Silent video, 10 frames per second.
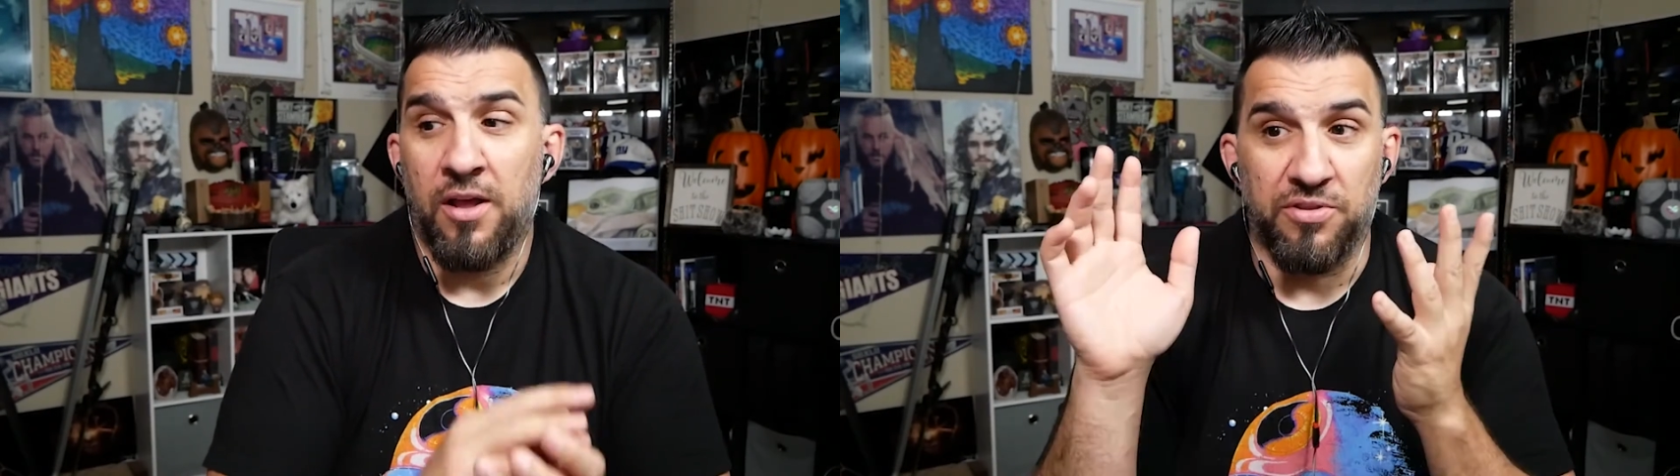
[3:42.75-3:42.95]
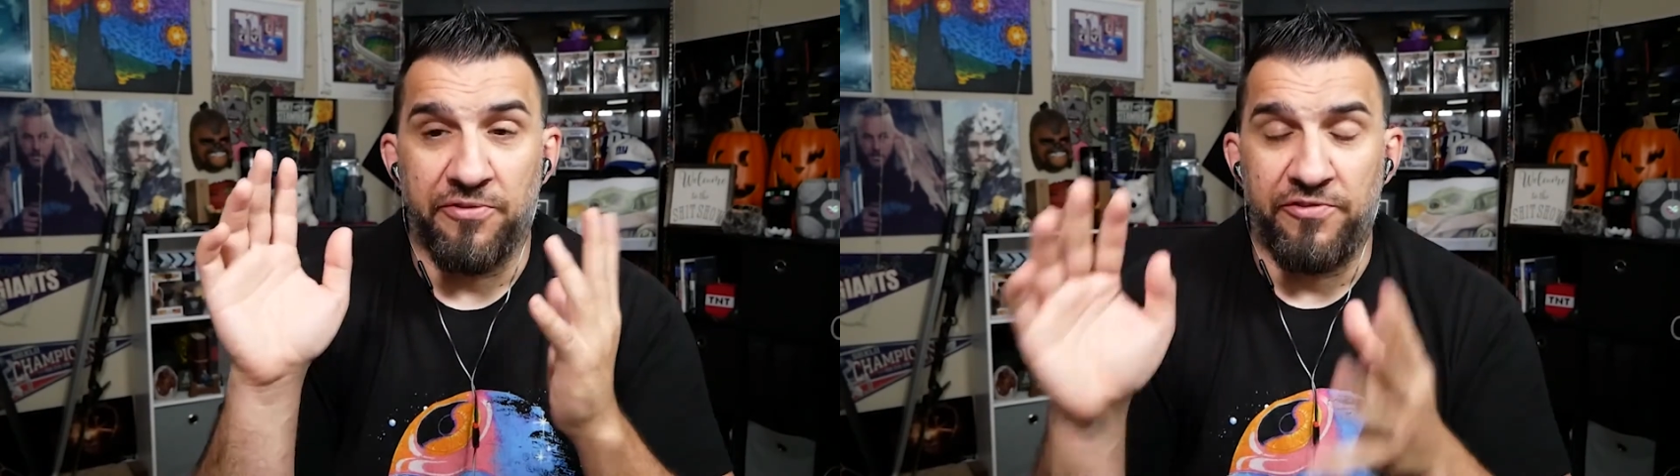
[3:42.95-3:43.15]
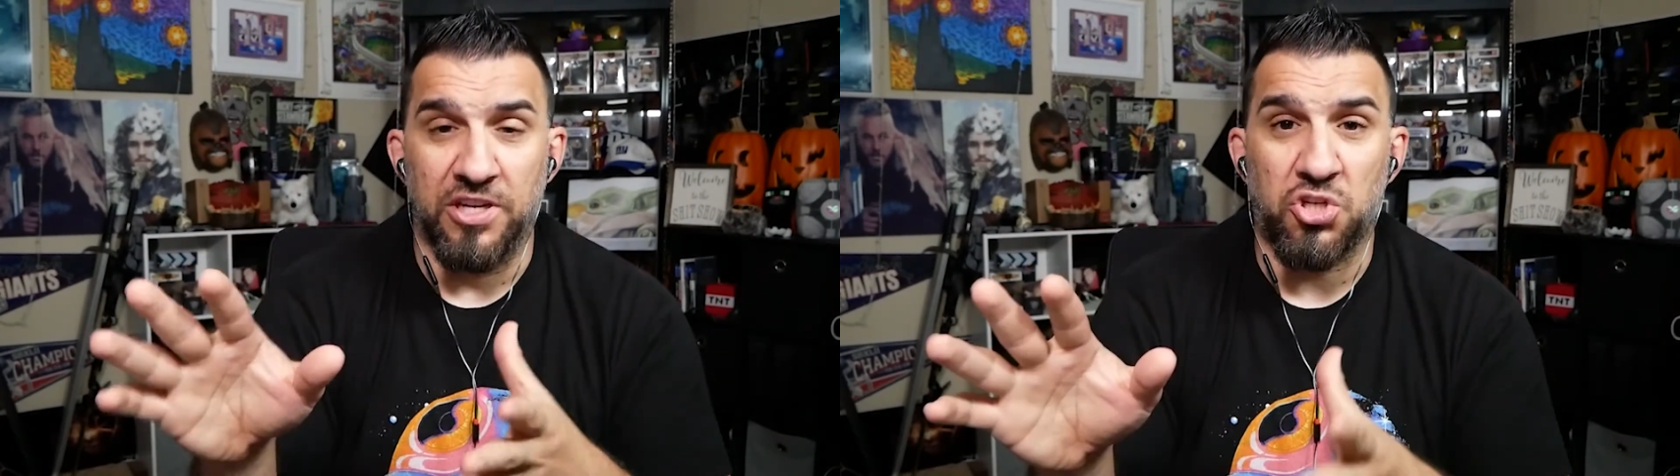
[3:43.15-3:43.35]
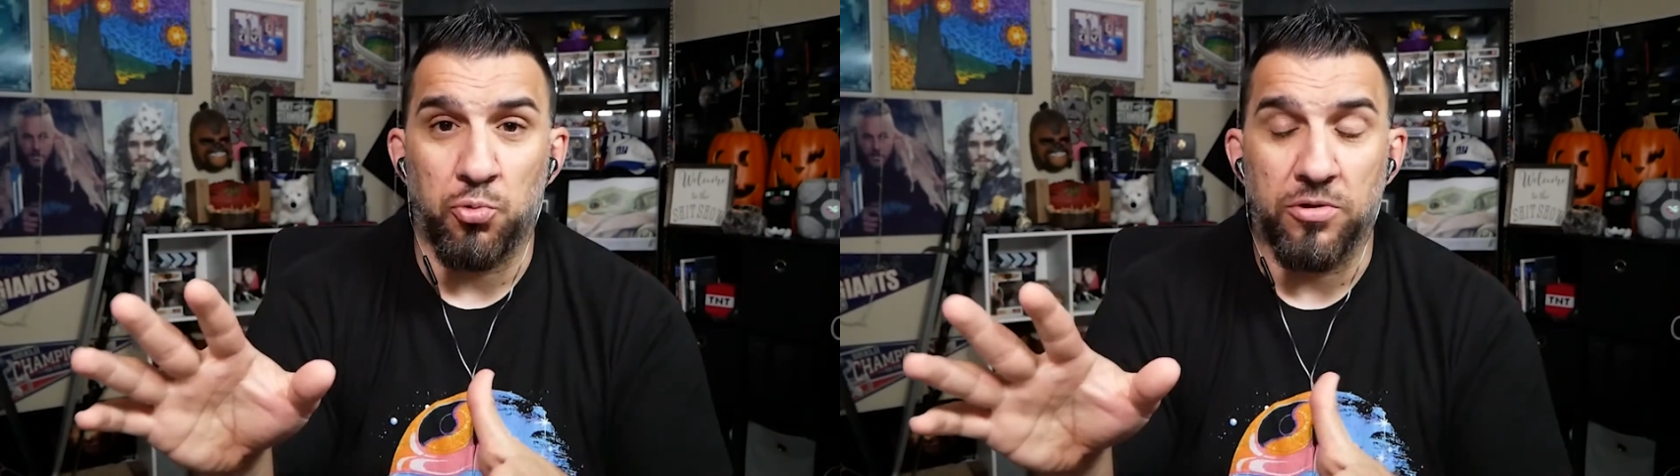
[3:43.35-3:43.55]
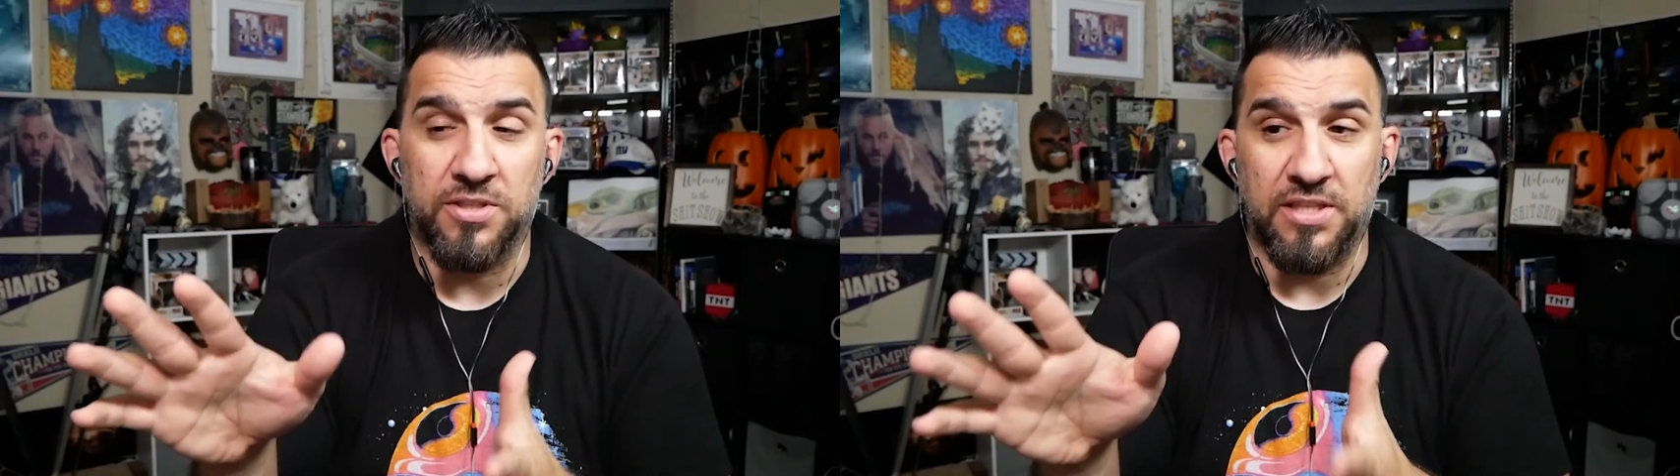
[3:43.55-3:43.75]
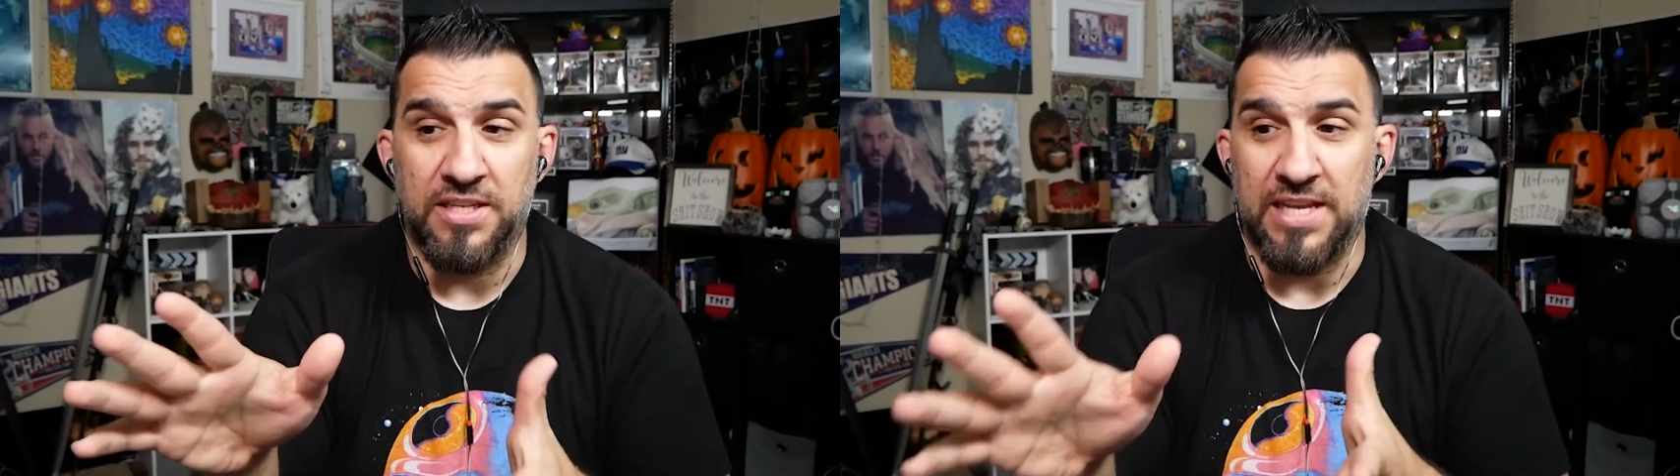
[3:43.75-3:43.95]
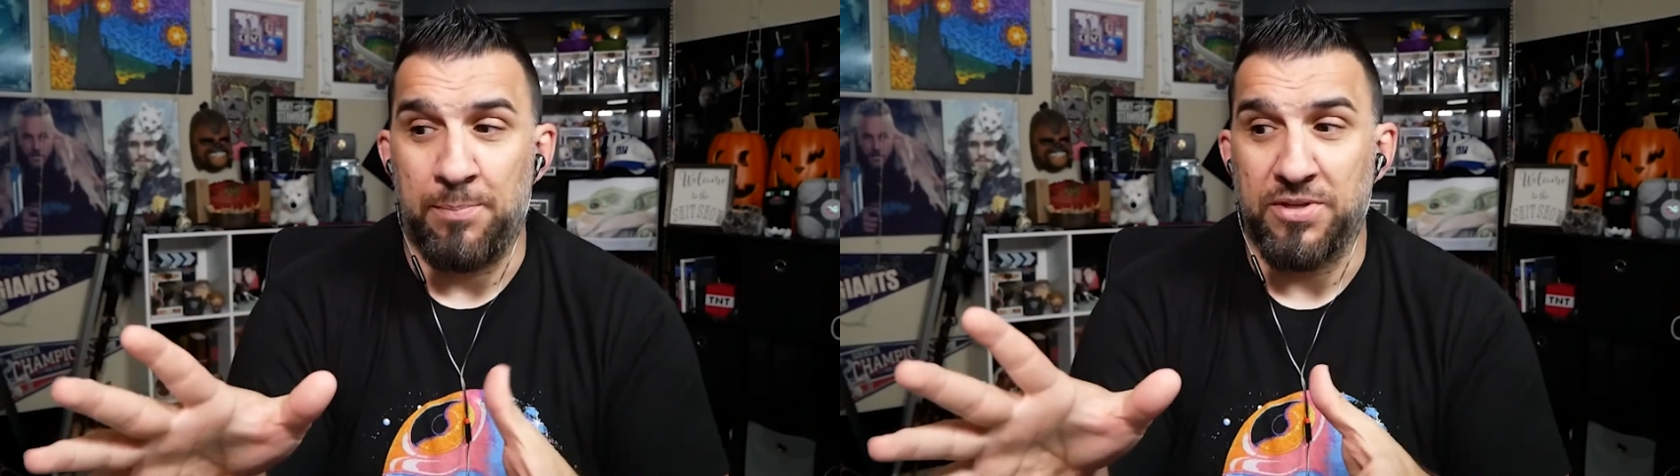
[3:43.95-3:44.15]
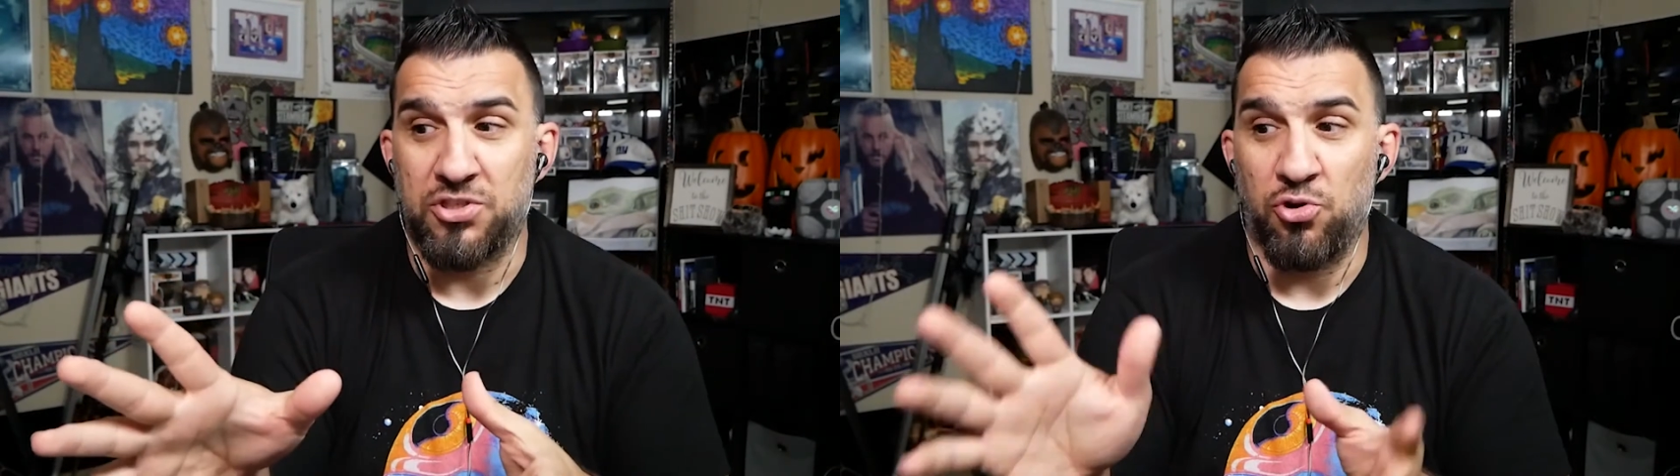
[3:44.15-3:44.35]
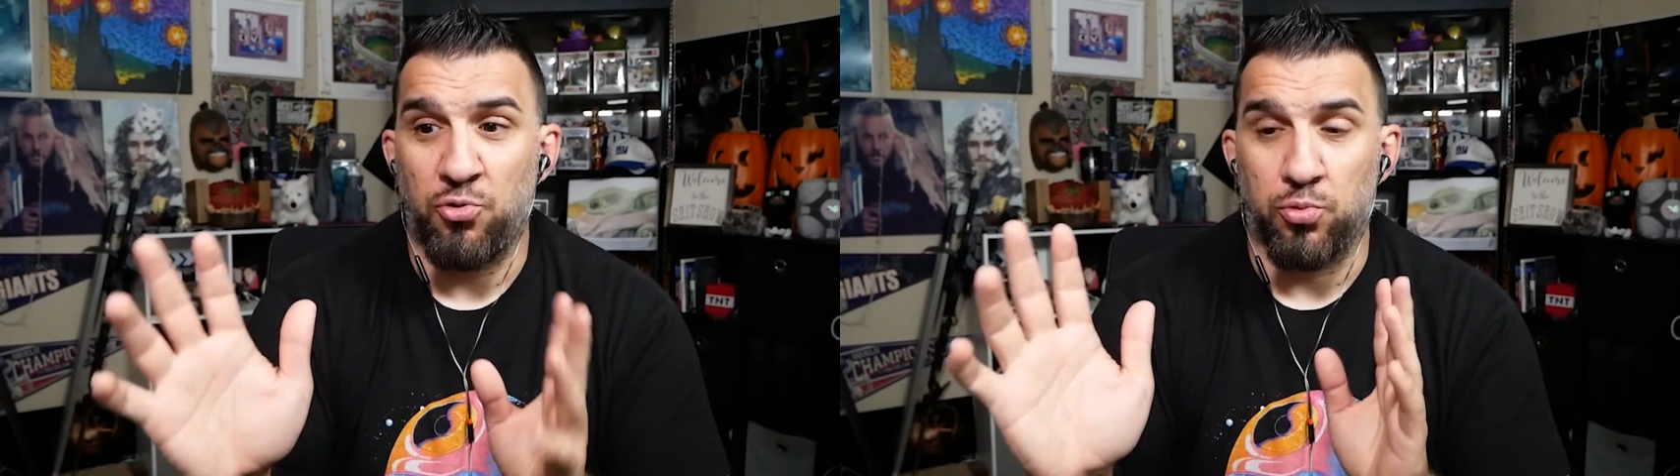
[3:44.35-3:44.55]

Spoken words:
The visuals in this episode